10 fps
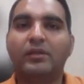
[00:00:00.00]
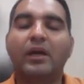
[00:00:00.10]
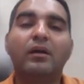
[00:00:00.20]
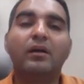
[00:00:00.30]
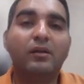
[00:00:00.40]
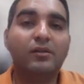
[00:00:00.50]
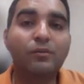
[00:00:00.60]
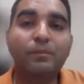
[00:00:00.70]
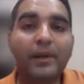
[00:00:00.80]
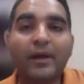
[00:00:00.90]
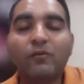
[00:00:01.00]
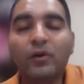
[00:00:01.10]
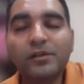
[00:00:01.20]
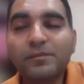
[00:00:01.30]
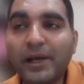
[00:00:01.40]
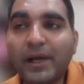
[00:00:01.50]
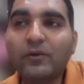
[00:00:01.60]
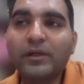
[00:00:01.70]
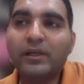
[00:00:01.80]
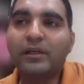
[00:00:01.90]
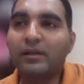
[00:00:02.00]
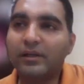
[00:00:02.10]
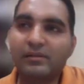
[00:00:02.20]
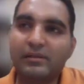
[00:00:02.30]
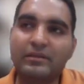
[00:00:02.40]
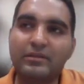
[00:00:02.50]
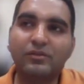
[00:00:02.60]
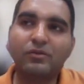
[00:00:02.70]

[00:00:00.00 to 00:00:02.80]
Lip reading: Yeah. So what is priority in TestNG?